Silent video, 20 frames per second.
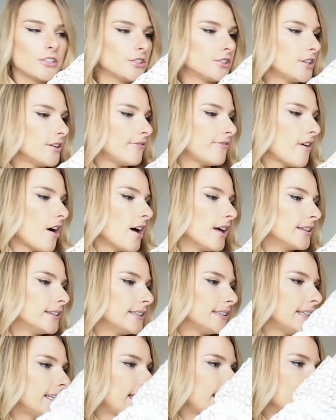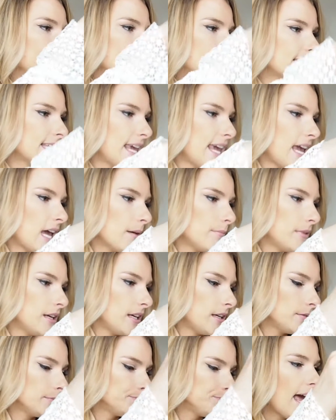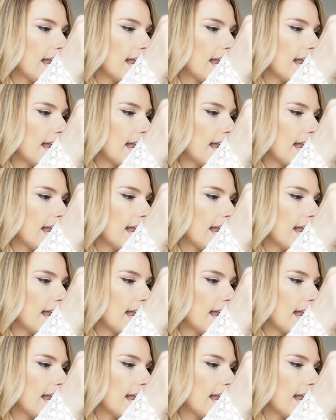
chiffon lace cami,